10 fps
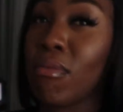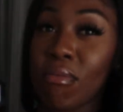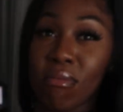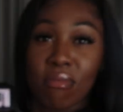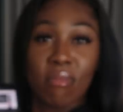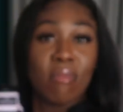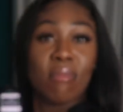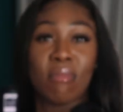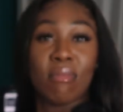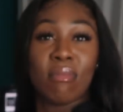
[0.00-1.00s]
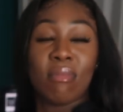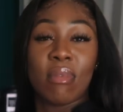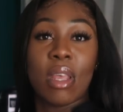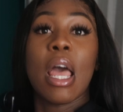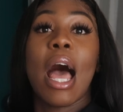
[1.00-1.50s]

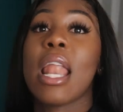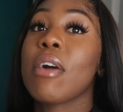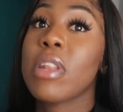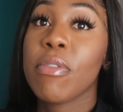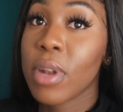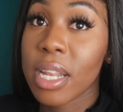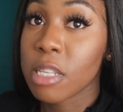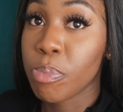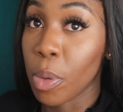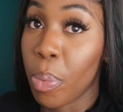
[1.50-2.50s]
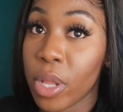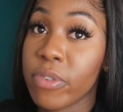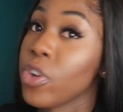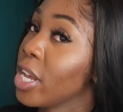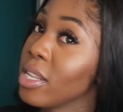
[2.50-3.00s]
Oh. And I really feel like that's the point
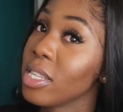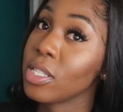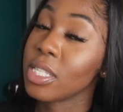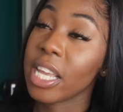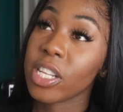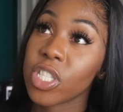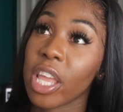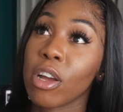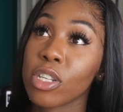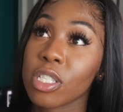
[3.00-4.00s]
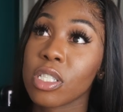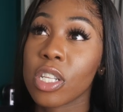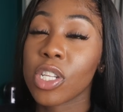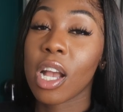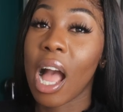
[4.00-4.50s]
of trainers. They are just
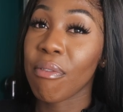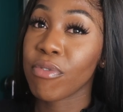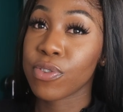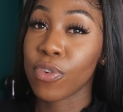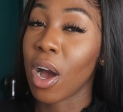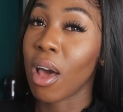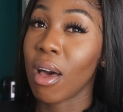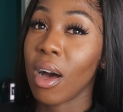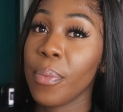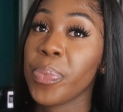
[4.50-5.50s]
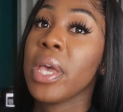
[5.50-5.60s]
such a canvas for color.